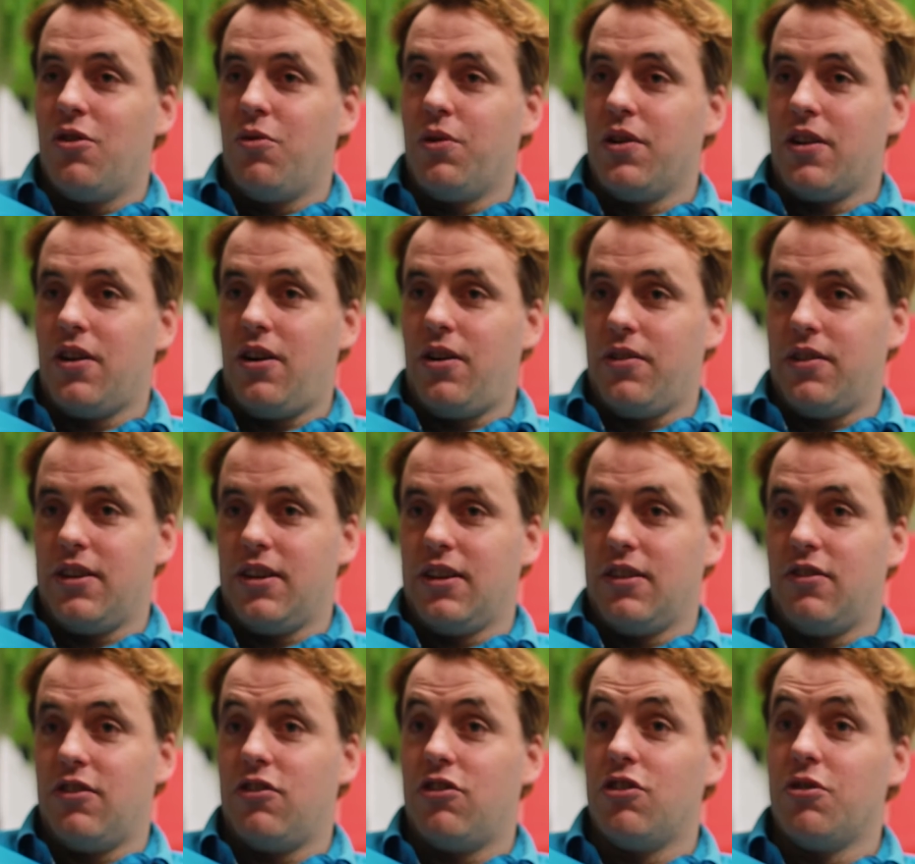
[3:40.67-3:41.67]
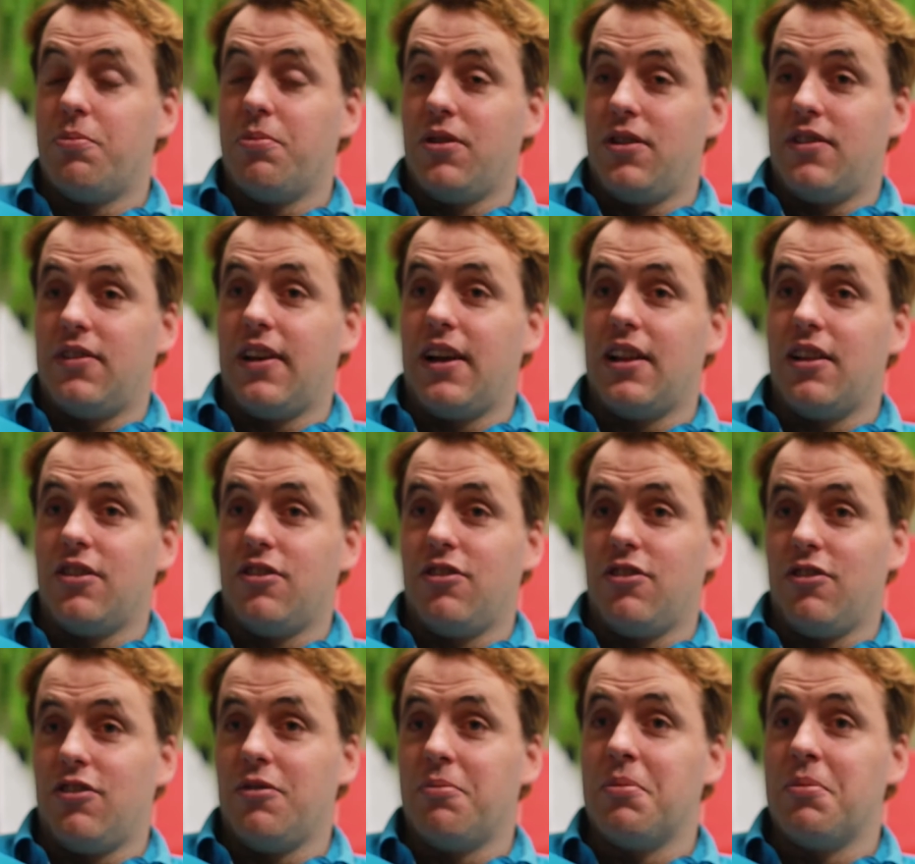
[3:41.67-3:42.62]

with all these super intelligent